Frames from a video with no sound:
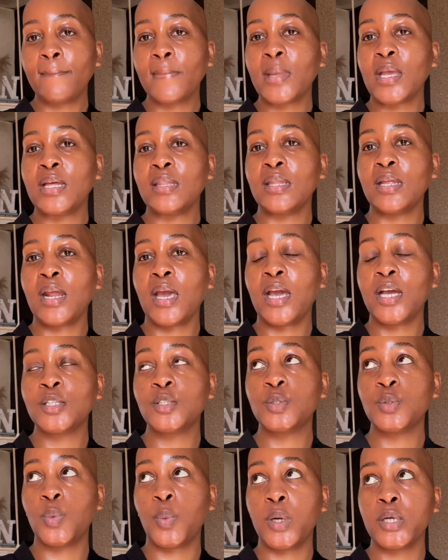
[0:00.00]
And then I had
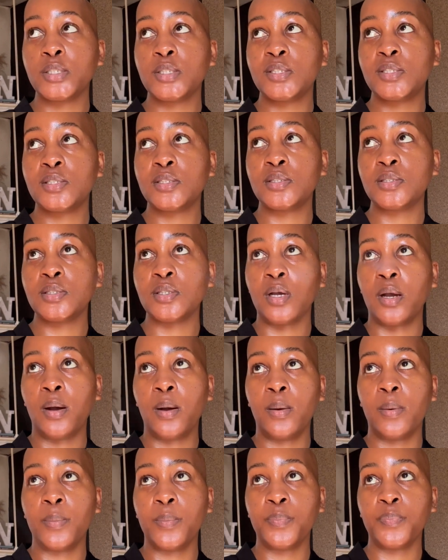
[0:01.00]
to watch
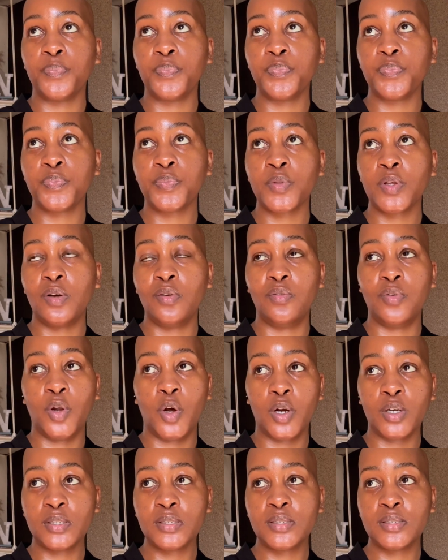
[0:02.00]

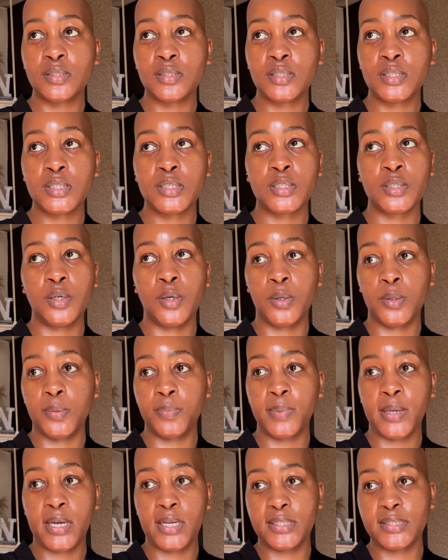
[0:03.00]
vlogs to go to
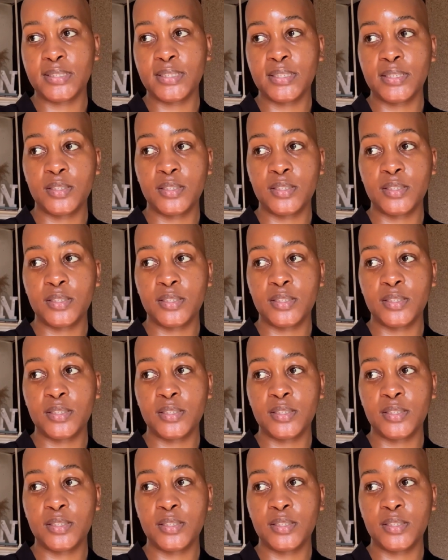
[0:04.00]
bed,